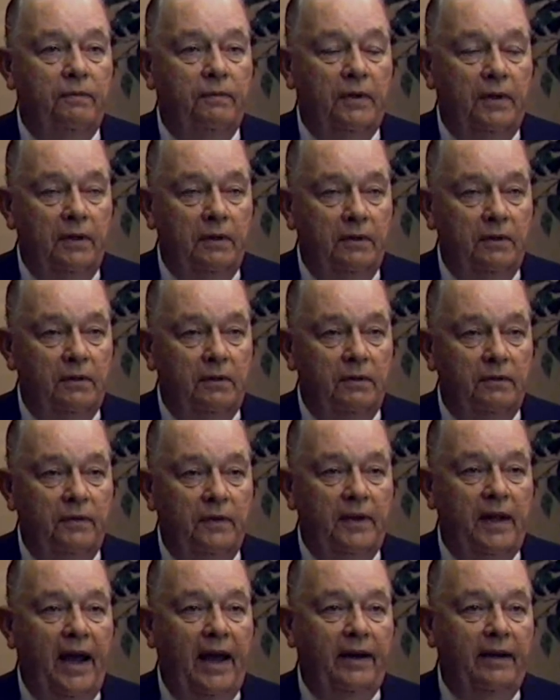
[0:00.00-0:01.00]

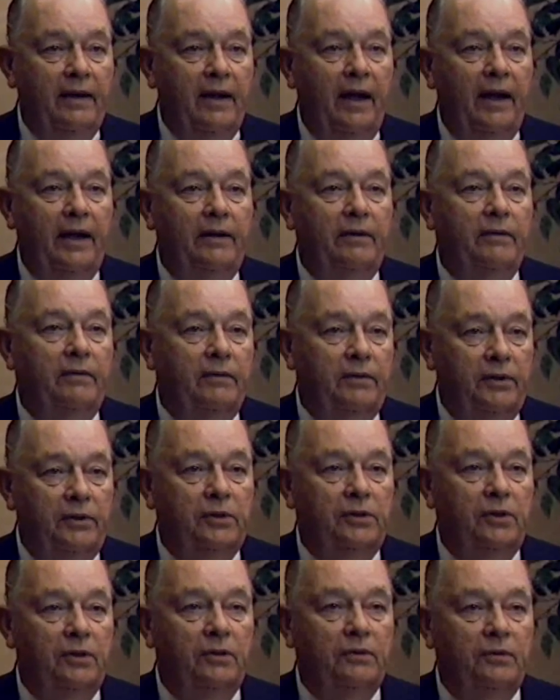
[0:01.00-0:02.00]
for that night
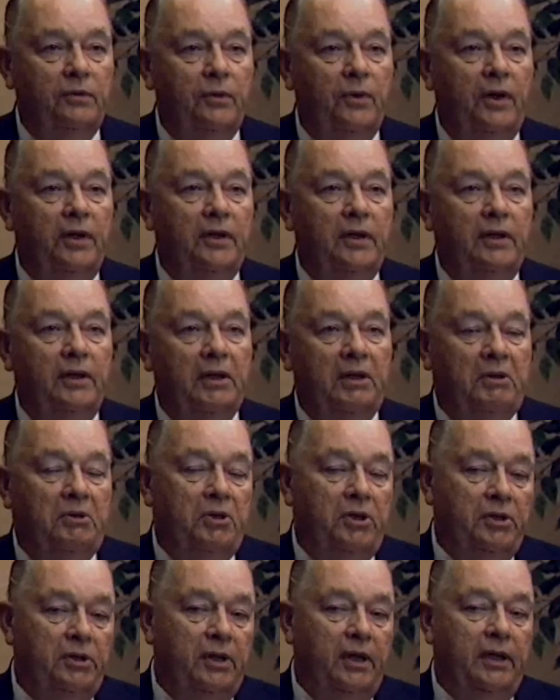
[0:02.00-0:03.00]
and so forth. And of
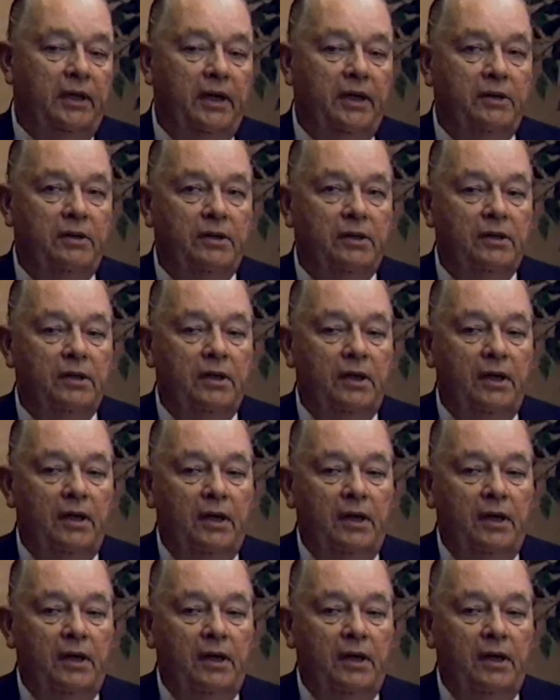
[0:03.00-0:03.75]
course, I guess